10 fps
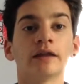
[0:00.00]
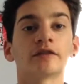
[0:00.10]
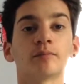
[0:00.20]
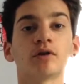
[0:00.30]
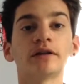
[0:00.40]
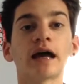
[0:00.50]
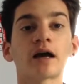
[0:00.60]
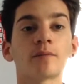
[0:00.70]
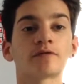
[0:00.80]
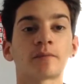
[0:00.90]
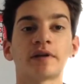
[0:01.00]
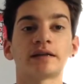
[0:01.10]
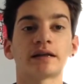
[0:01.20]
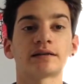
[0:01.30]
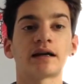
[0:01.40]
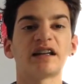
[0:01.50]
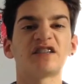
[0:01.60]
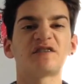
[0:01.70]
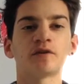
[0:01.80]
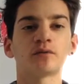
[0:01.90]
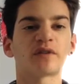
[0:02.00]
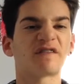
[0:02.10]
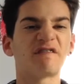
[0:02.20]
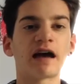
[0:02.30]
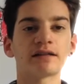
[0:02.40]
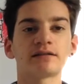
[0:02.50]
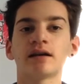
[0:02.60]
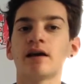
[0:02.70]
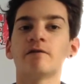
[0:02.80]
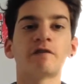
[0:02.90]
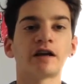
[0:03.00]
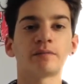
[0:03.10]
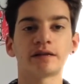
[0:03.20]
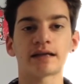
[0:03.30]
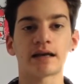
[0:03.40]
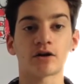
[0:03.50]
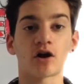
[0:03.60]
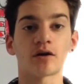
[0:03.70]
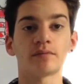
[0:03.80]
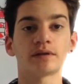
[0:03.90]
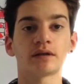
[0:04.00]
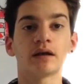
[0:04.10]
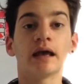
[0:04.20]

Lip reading: The blood that comes from the intestine is filled with fats, vitamins, and carbs.